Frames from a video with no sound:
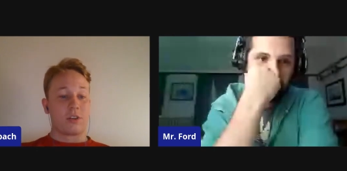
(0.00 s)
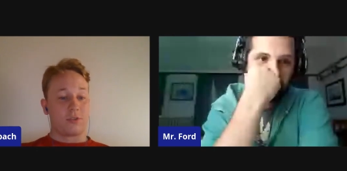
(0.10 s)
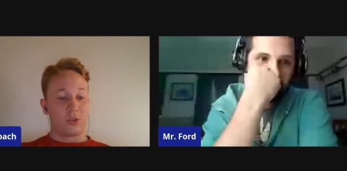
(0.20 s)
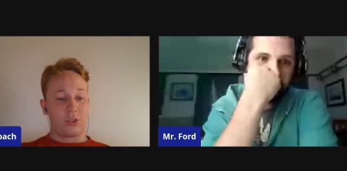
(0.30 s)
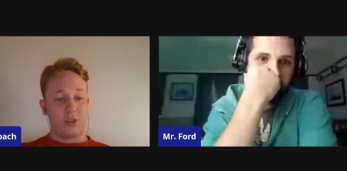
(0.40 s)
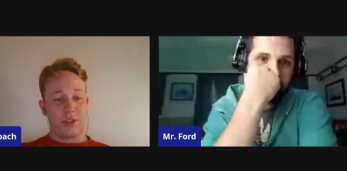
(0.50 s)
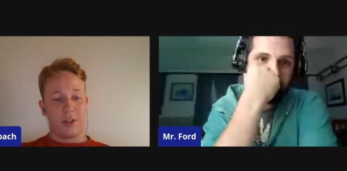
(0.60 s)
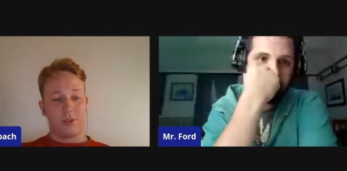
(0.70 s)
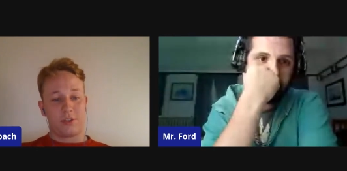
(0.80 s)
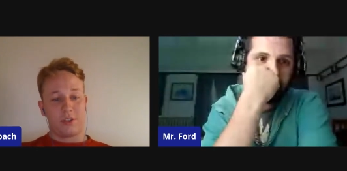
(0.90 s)
Speaker 1: wonderful
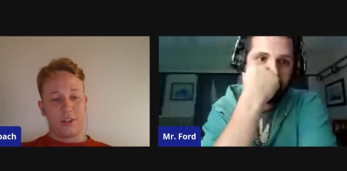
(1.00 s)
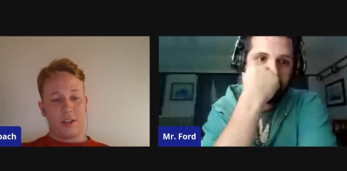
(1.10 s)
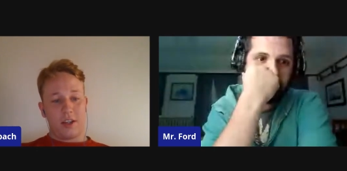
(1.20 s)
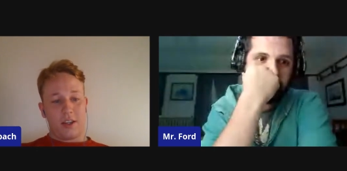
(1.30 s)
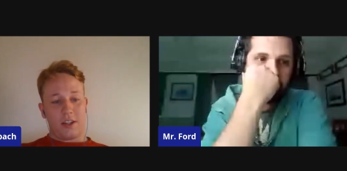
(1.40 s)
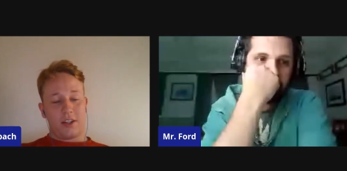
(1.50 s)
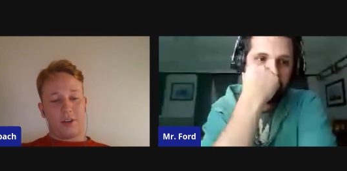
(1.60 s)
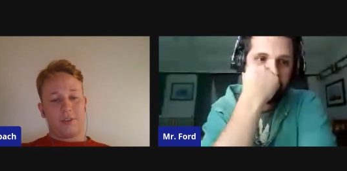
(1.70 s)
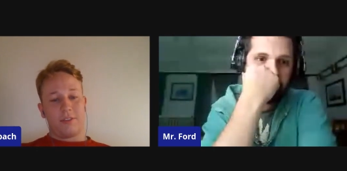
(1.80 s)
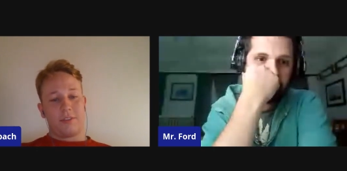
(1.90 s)
studios. You
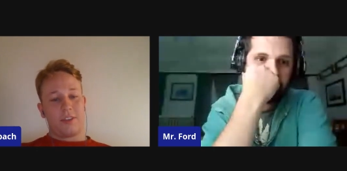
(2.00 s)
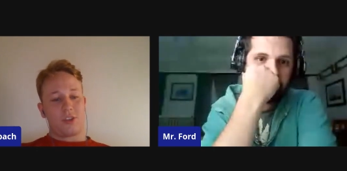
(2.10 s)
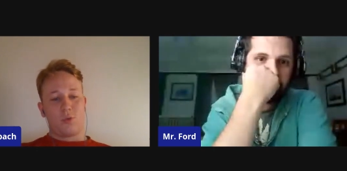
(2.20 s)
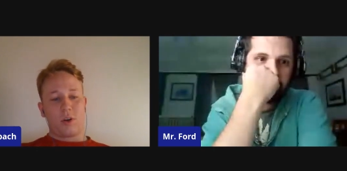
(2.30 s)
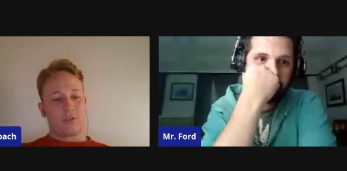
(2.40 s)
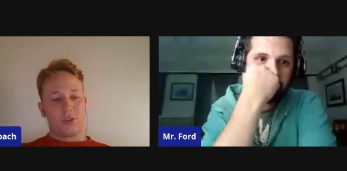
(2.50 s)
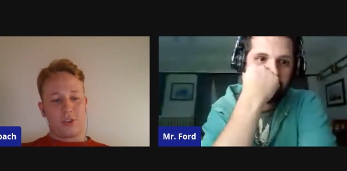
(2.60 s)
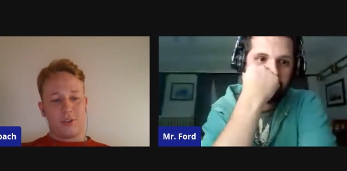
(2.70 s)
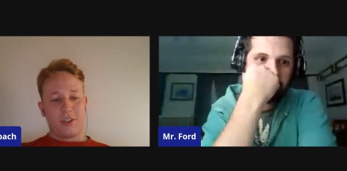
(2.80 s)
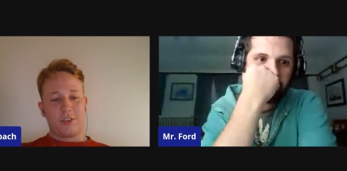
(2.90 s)
know, just a wonderful
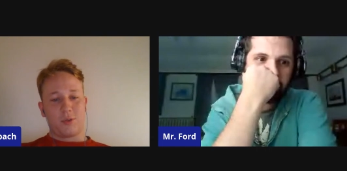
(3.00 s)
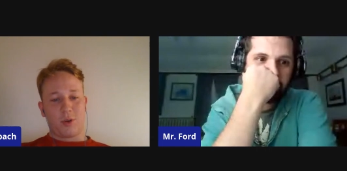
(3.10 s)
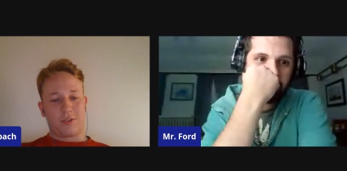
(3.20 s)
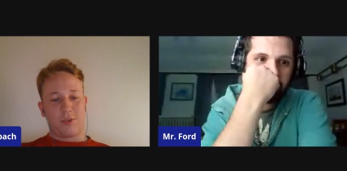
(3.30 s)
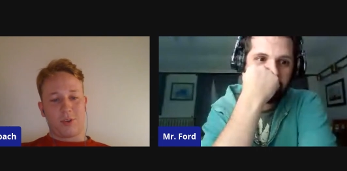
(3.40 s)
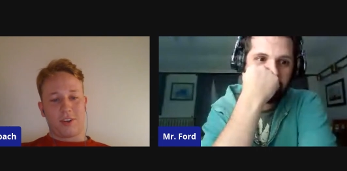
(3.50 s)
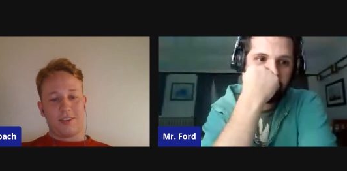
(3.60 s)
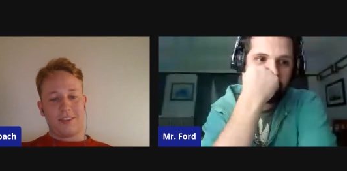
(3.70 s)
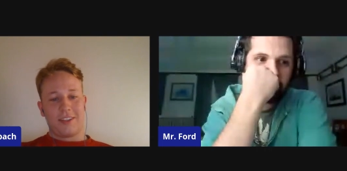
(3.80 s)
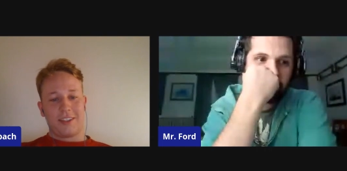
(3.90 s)
studio to work
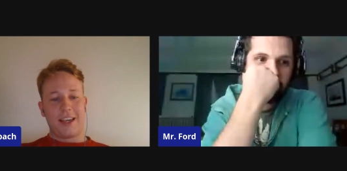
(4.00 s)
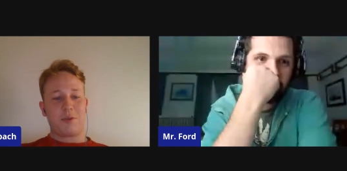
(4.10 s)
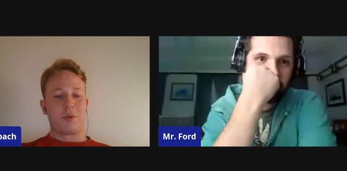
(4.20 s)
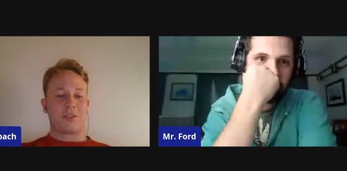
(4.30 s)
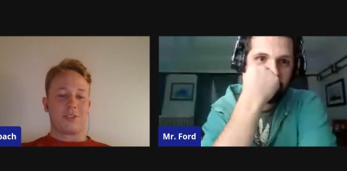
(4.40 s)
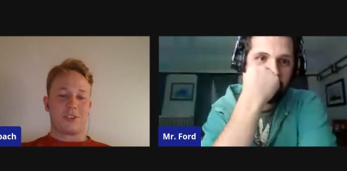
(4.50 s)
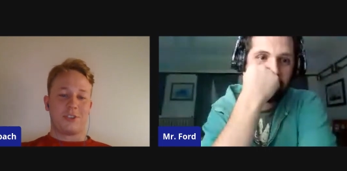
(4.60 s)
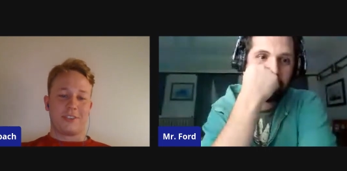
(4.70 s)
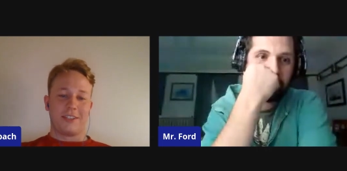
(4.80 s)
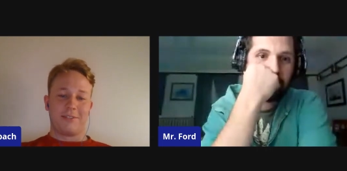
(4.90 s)
for. Yeah, we work for a
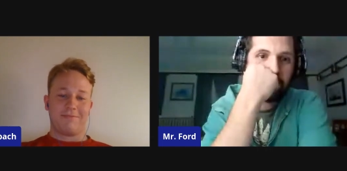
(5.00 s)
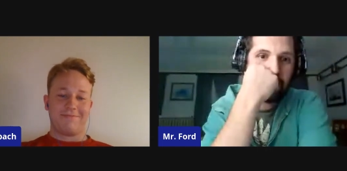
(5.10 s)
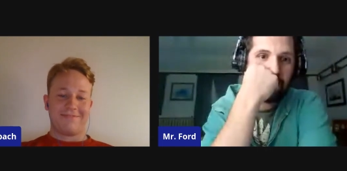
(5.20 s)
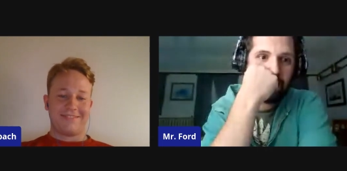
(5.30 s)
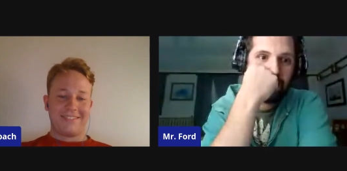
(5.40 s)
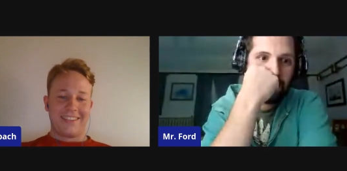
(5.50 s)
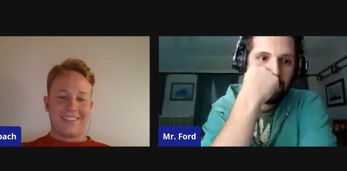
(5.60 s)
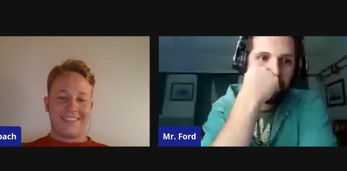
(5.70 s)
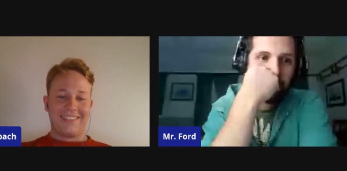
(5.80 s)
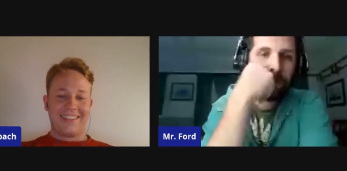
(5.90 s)
studio. Yeah.
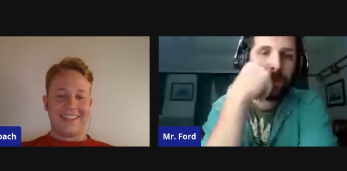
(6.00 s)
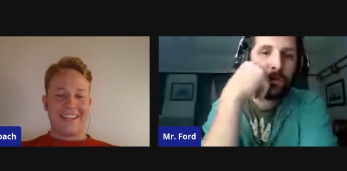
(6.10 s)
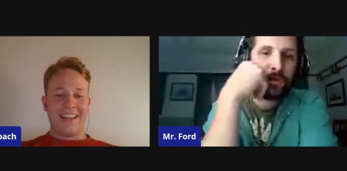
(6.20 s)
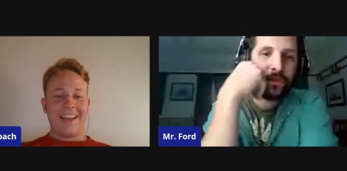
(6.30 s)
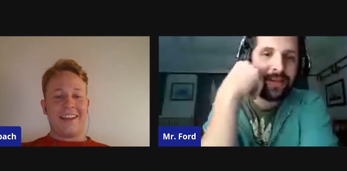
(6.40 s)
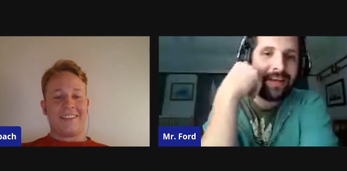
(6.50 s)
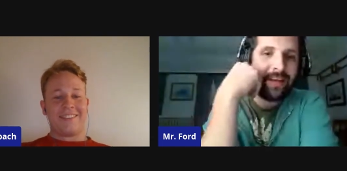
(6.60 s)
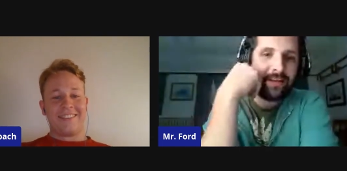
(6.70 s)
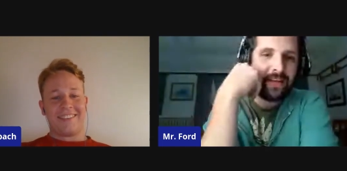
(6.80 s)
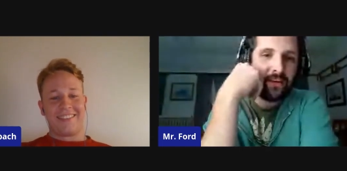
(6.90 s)
Speaker 2: Producers and
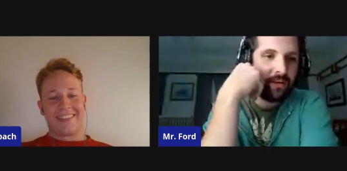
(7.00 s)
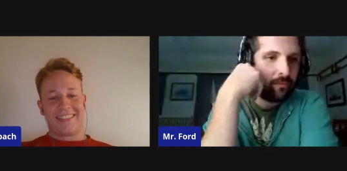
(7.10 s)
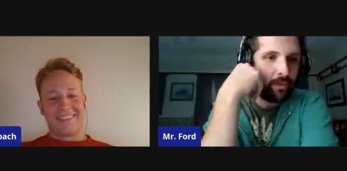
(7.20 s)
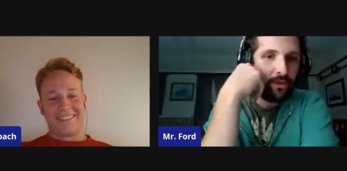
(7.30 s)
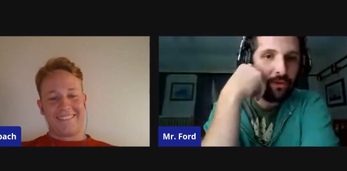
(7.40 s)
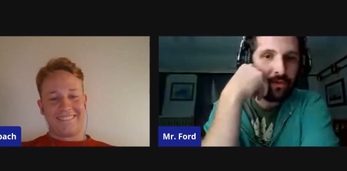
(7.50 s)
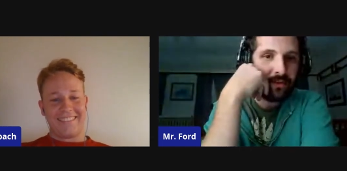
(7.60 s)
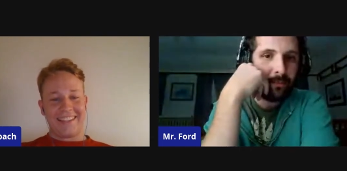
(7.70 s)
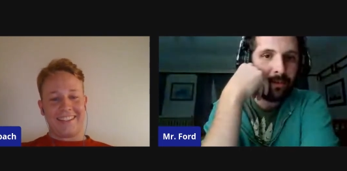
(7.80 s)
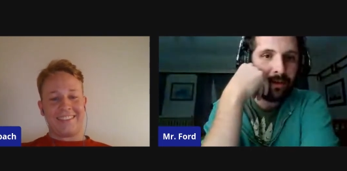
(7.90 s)
executive producers.
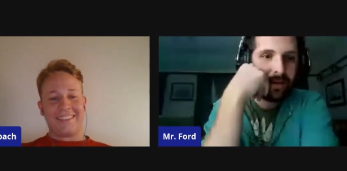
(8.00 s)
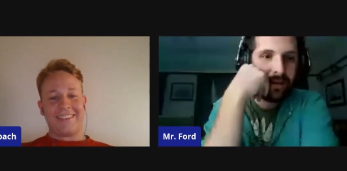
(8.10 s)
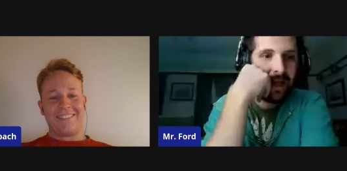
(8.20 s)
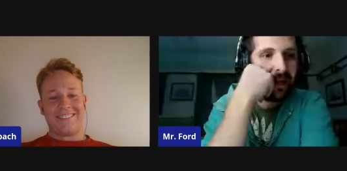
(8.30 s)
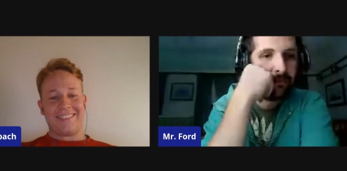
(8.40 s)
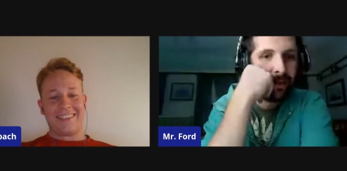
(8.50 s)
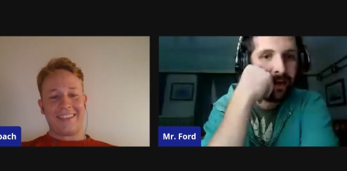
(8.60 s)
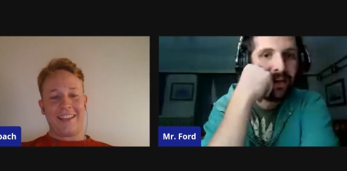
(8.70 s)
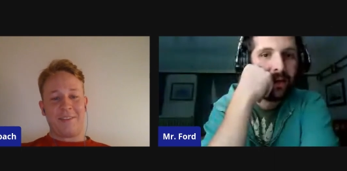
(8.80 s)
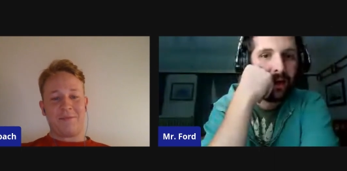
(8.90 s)
They put a lot of
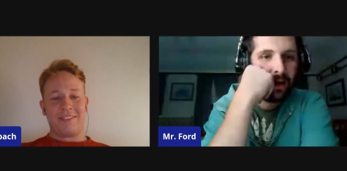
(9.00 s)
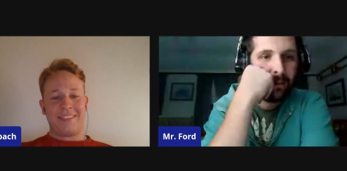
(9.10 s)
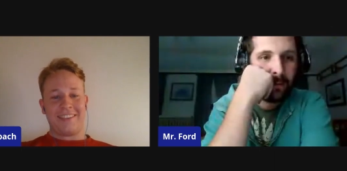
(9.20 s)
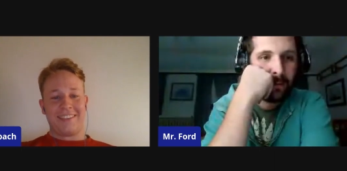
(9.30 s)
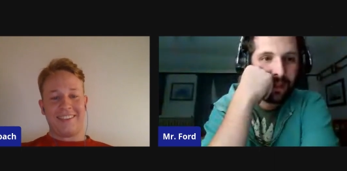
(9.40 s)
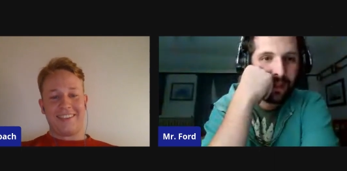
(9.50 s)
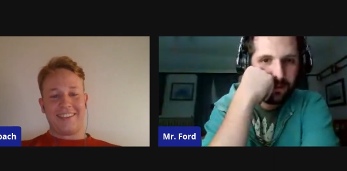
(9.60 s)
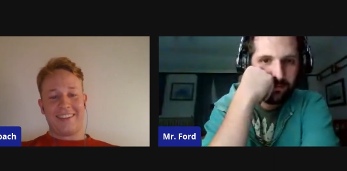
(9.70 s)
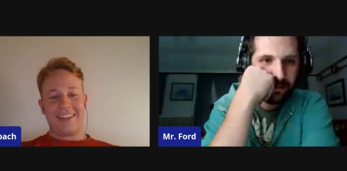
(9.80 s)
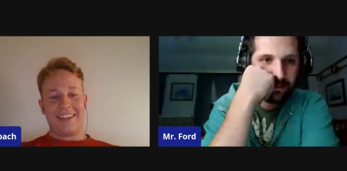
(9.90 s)
money um, online for
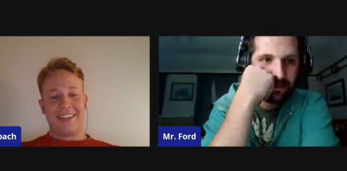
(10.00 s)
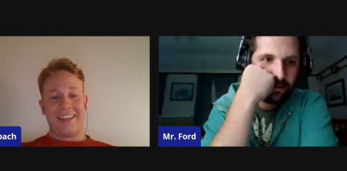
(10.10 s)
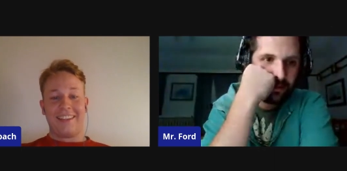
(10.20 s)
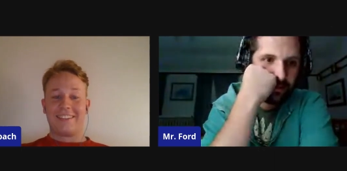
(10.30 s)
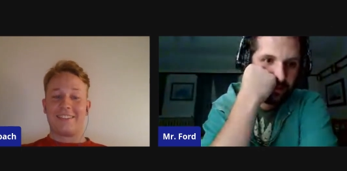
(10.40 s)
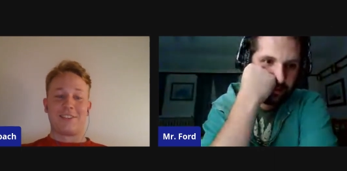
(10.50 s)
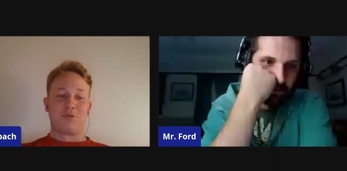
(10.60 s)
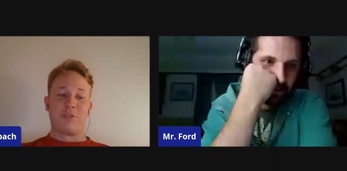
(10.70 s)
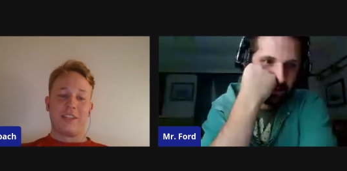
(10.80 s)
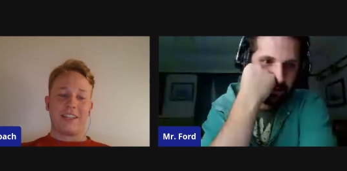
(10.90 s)
this.
Speaker 1: This is
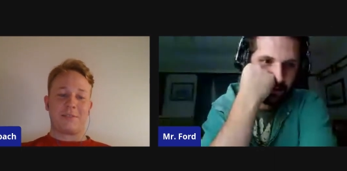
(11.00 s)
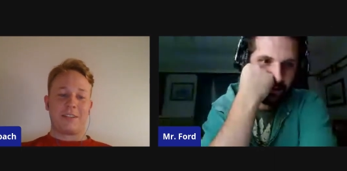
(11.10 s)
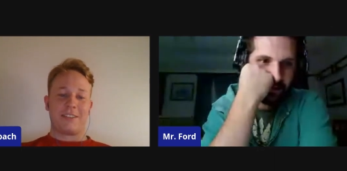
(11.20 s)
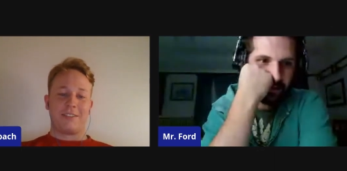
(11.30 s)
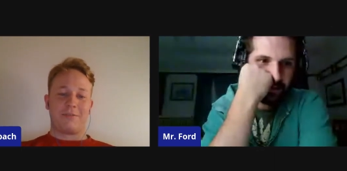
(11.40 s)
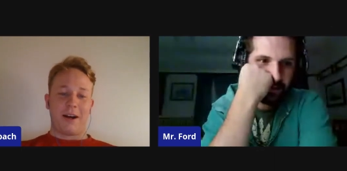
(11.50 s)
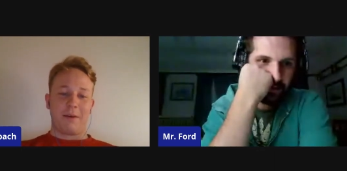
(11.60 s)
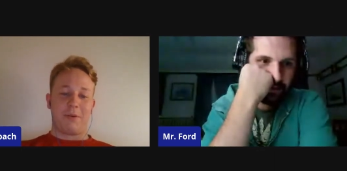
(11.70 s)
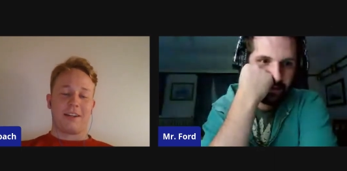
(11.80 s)
a really expensive uh,